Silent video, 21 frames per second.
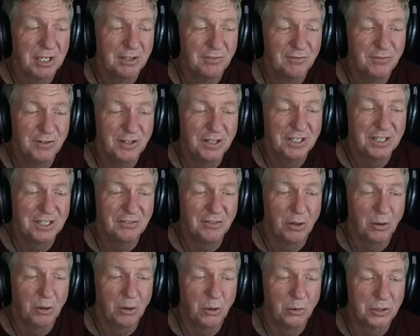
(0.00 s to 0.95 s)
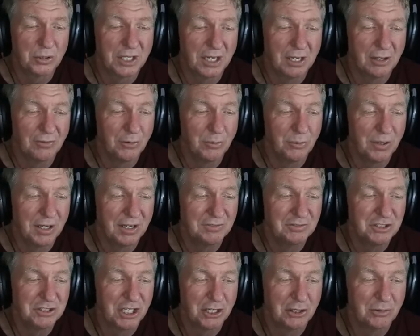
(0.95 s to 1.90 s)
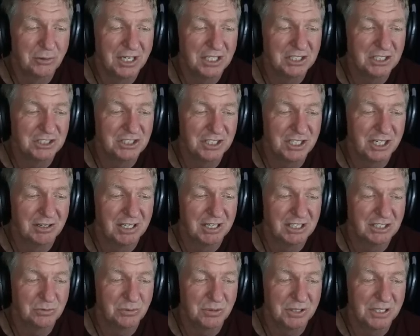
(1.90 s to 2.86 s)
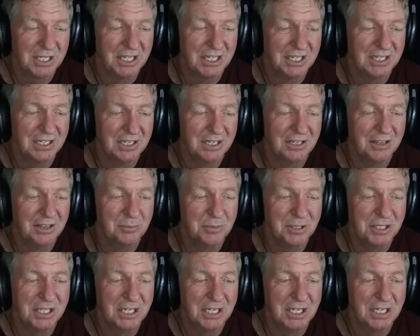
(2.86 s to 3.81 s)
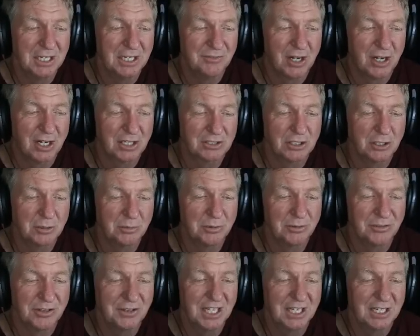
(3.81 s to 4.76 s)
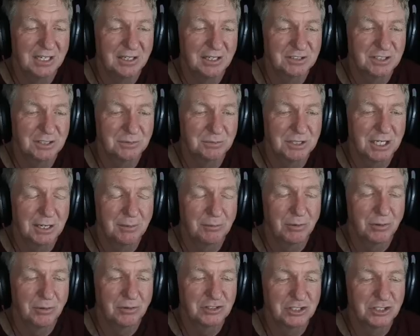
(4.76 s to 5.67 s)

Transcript: filling the whole Kelvin wave generation area as we get into the beginning of October, the end of September.